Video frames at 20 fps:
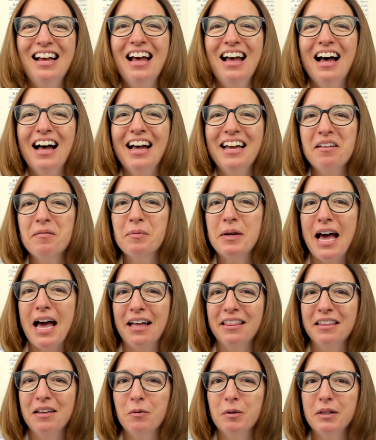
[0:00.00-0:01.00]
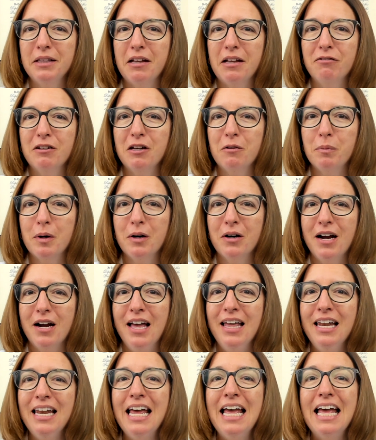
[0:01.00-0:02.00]
Hi, I'm Kathy with Level Up R
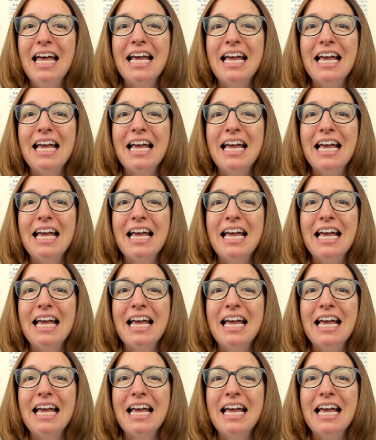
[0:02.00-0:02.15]
N.